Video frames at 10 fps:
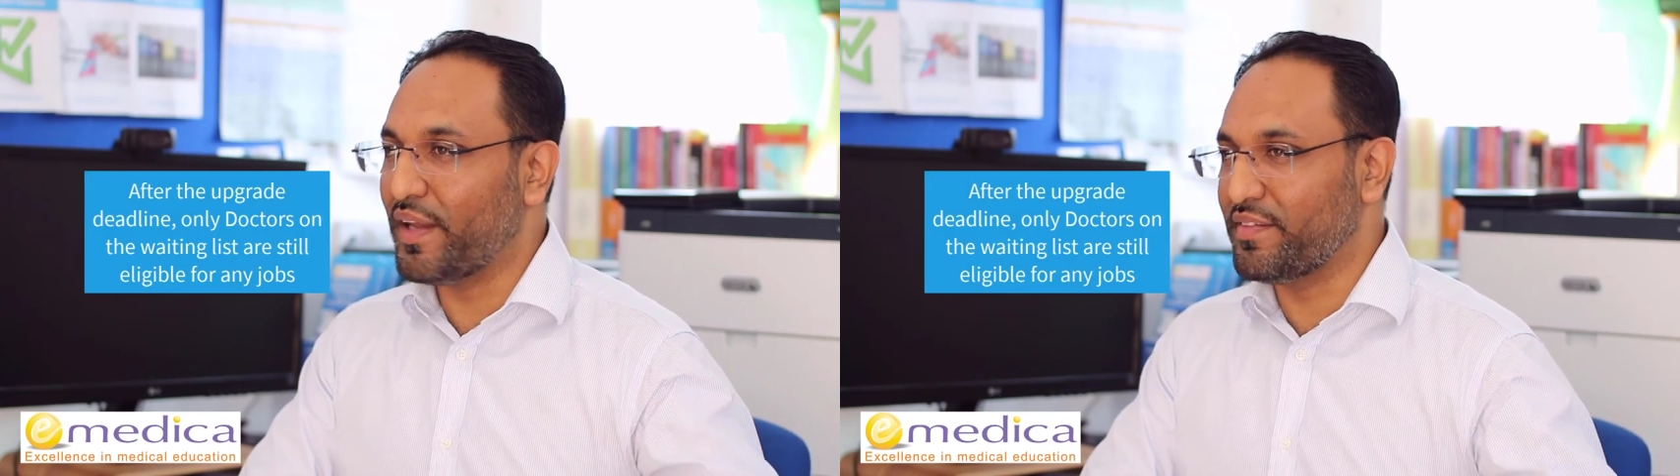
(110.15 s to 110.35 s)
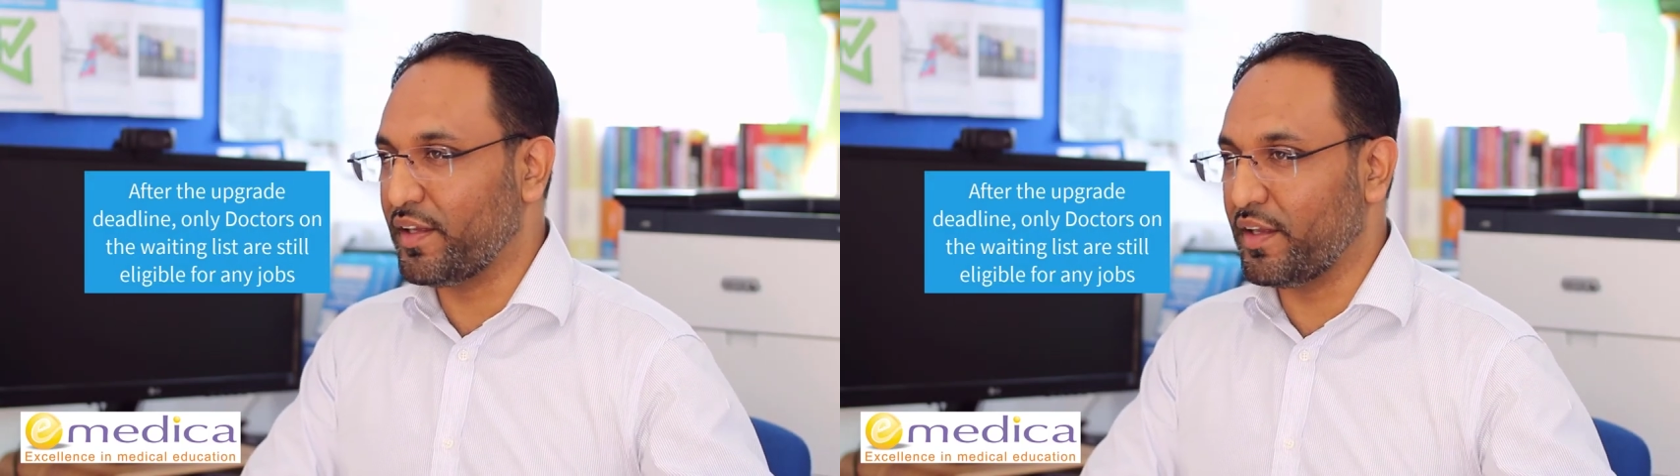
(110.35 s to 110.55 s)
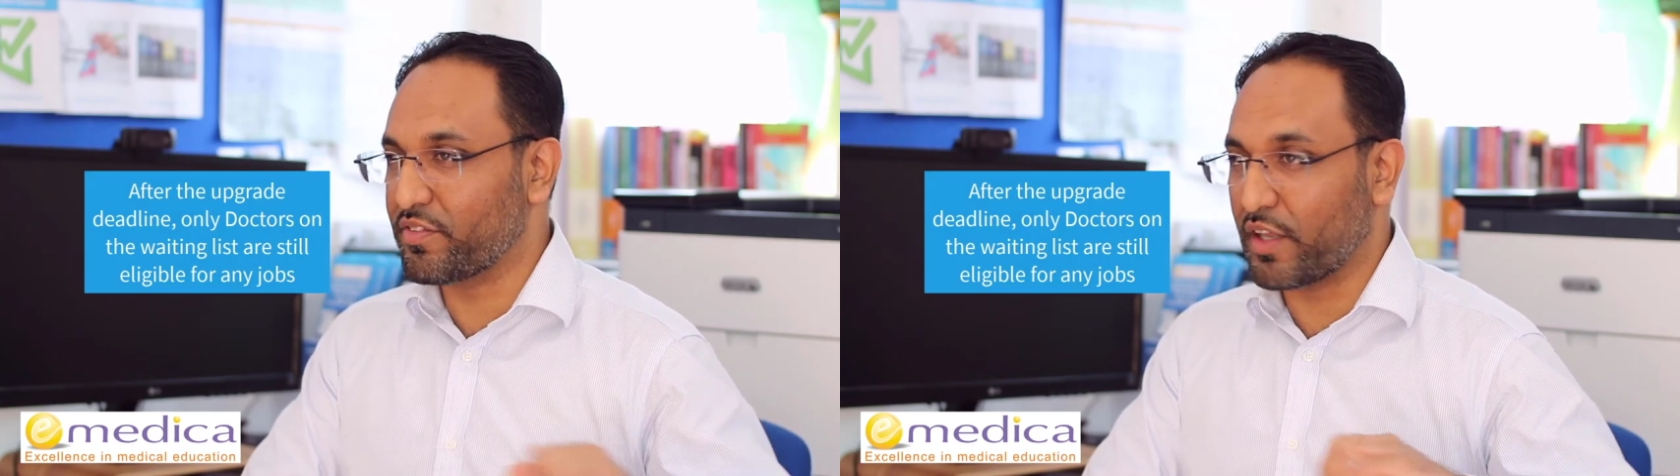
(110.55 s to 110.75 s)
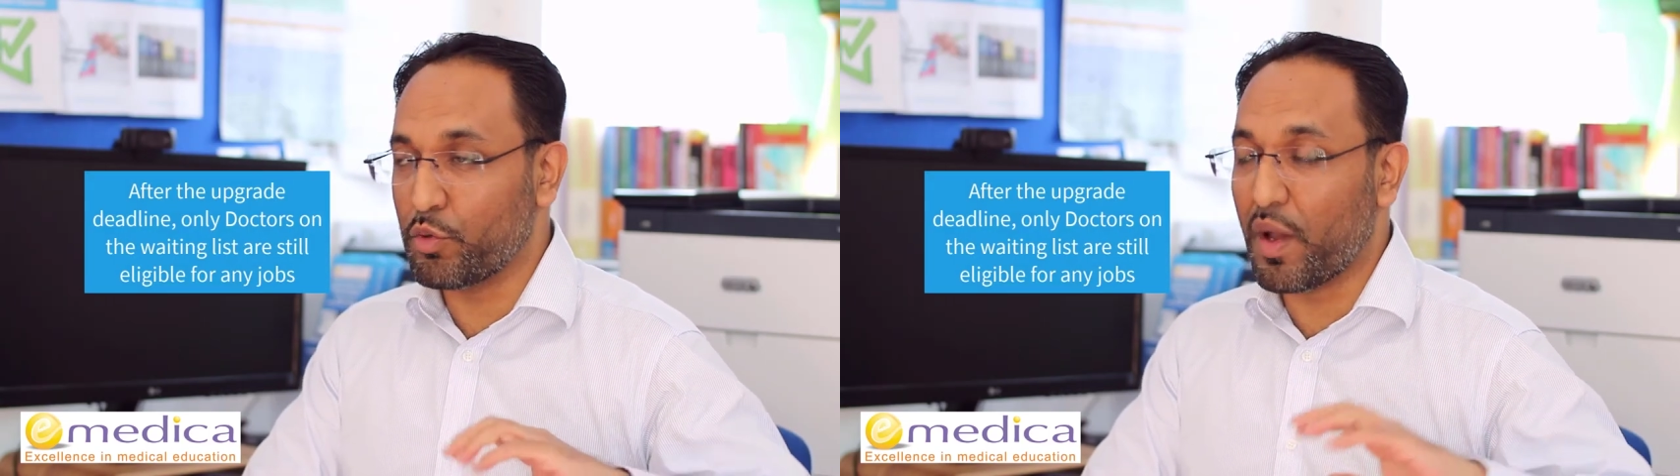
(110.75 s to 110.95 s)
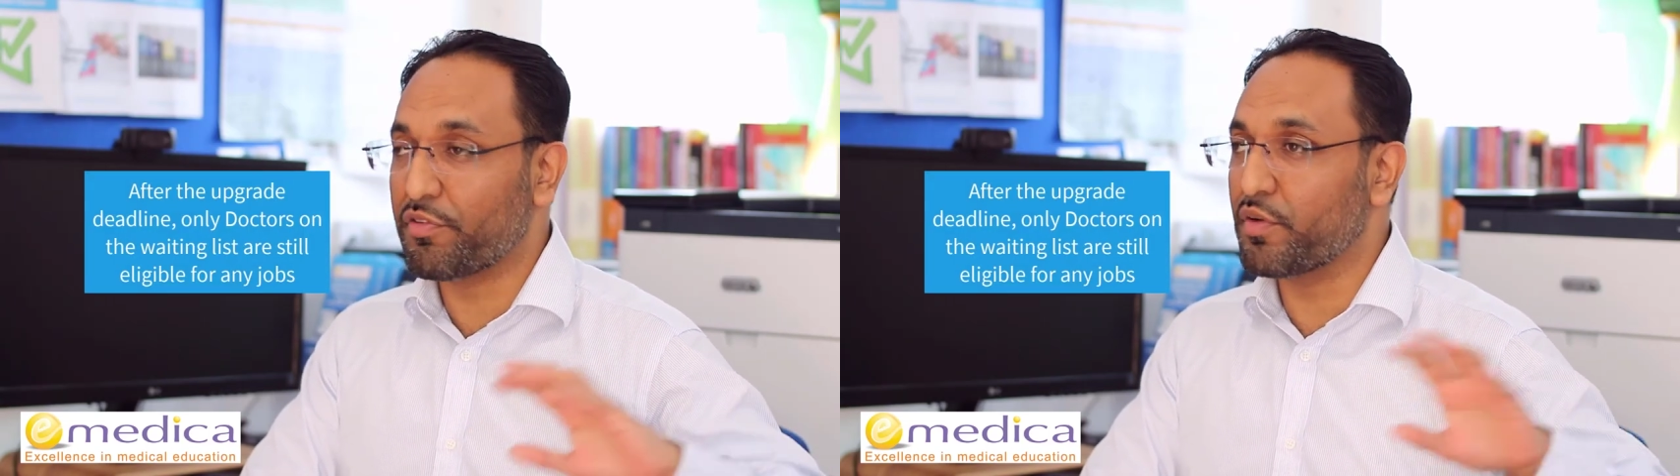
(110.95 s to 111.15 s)
waiting list and
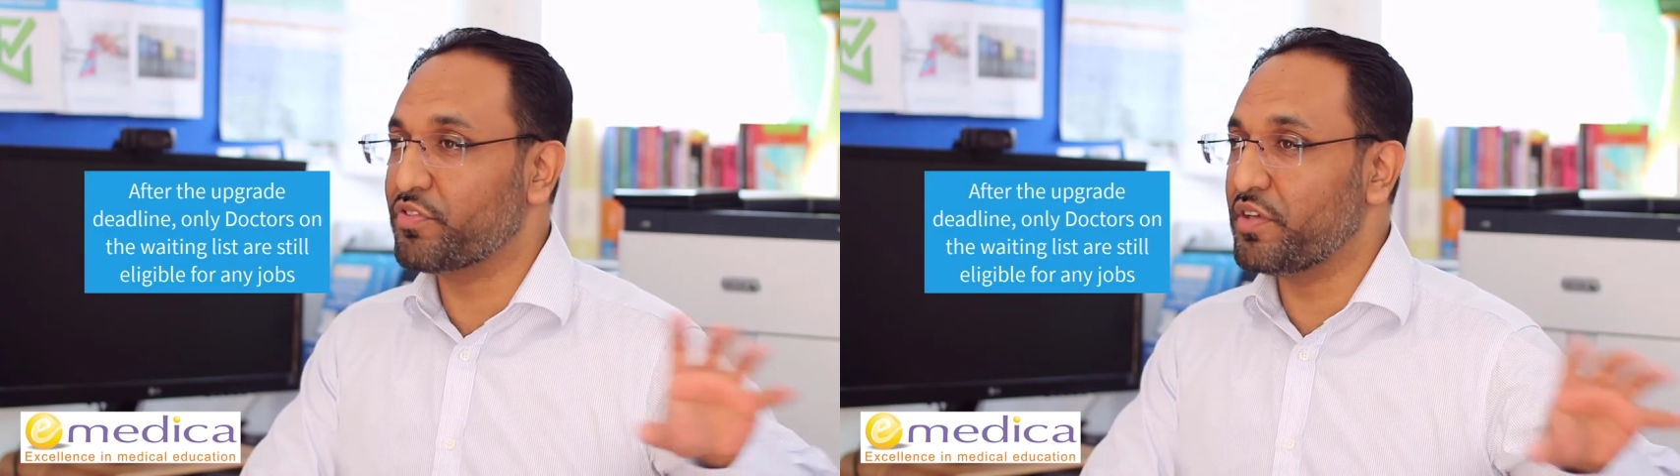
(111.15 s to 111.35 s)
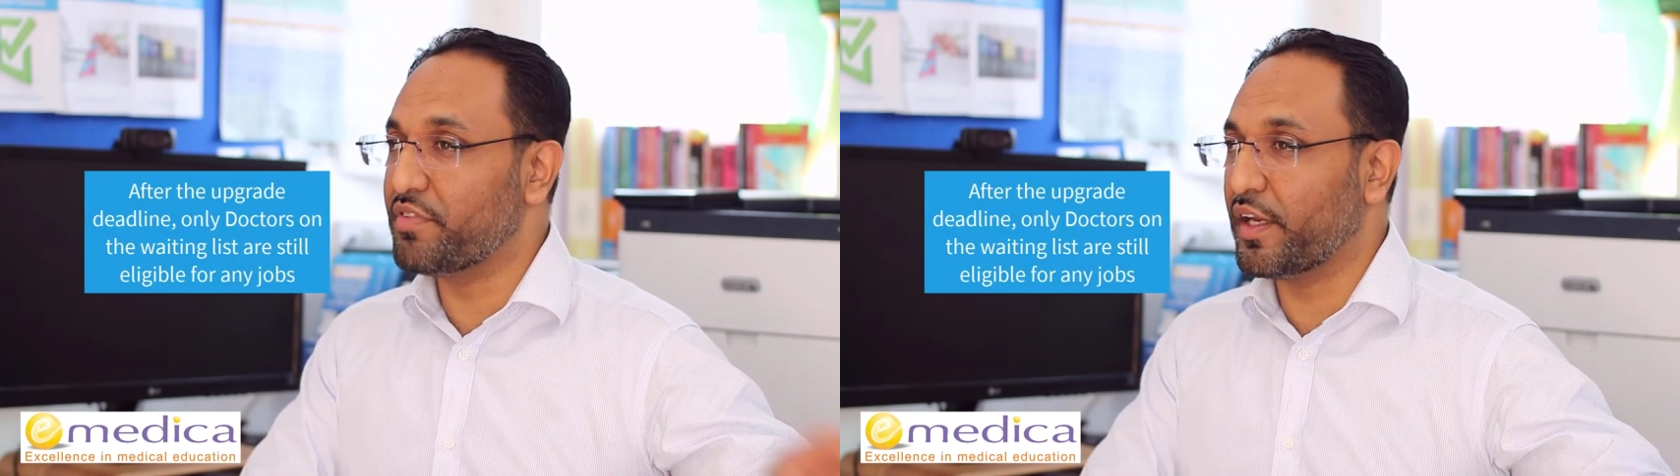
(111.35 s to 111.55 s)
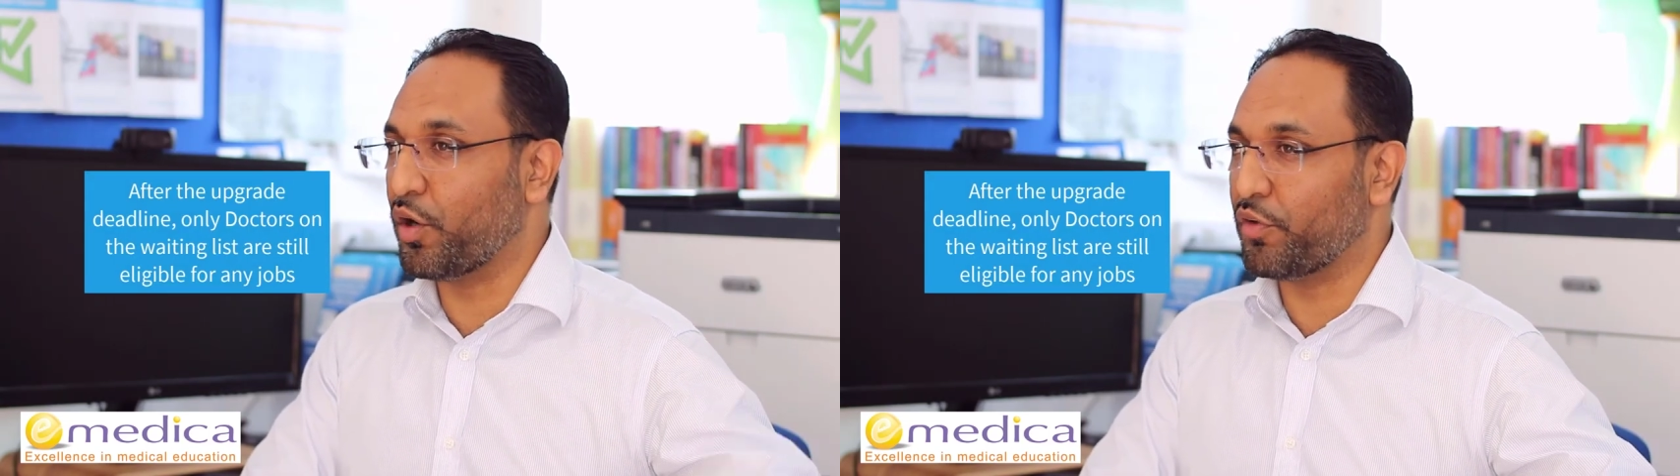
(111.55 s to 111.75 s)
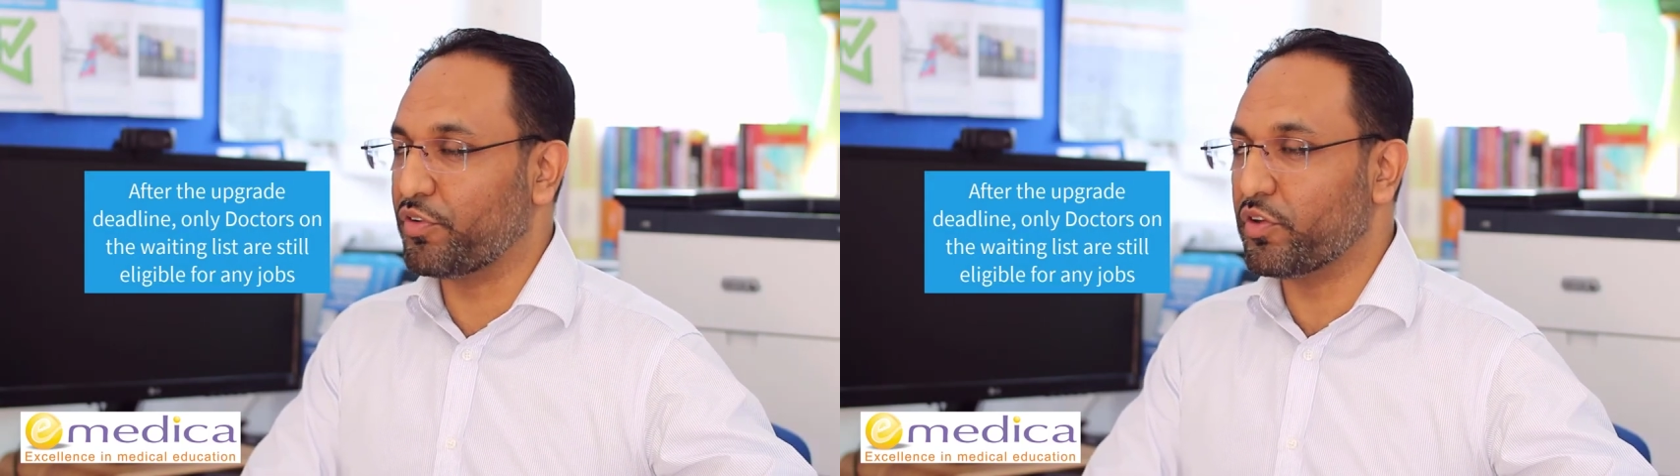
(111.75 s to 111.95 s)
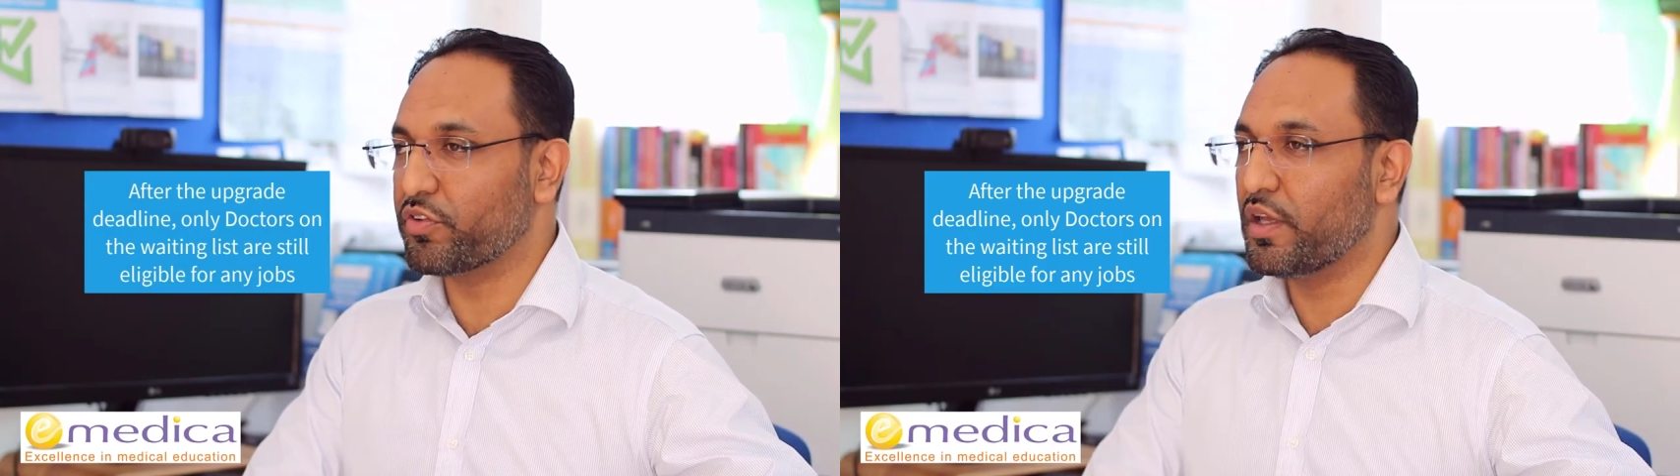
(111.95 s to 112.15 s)
who haven't received any
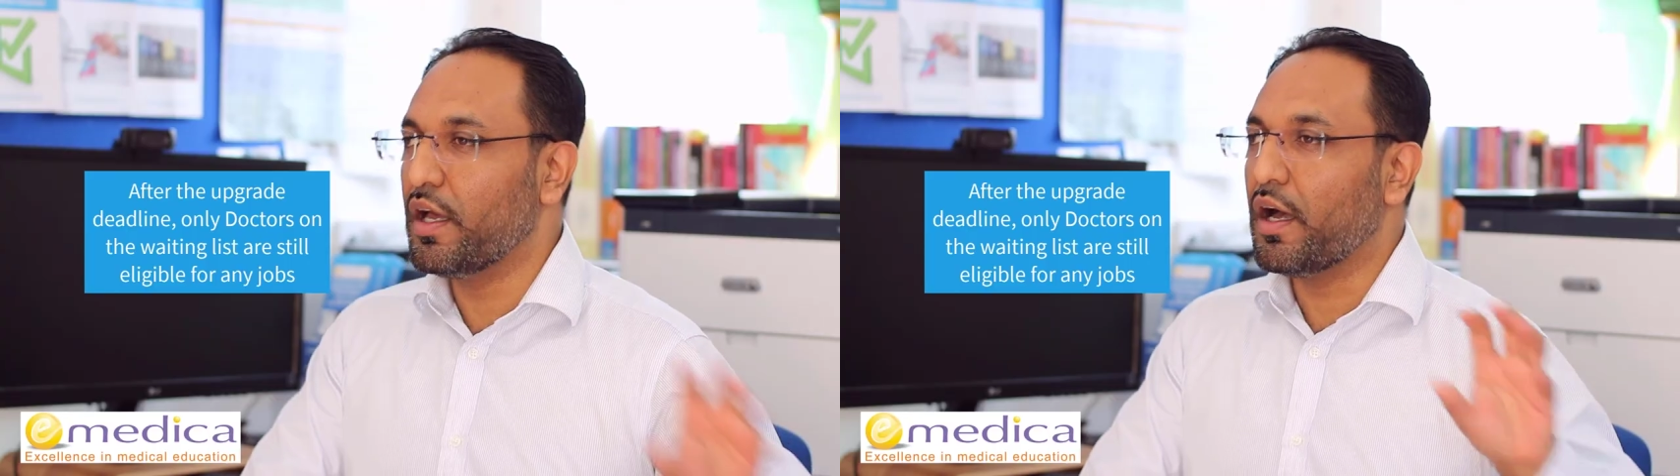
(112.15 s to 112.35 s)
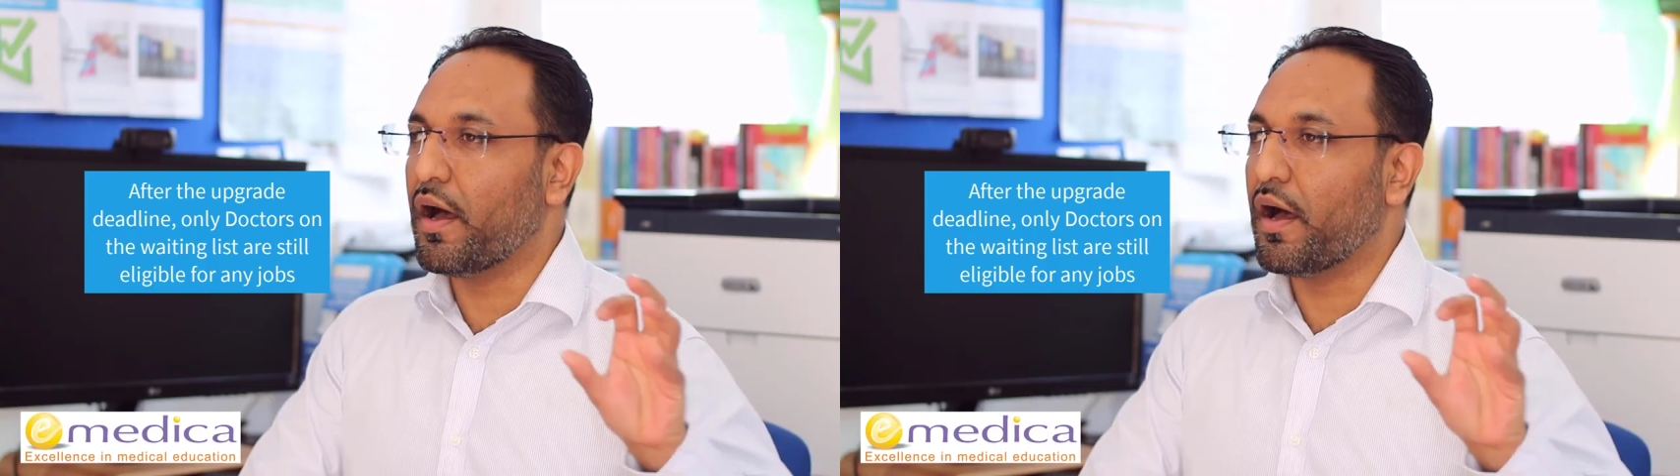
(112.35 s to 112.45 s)
offers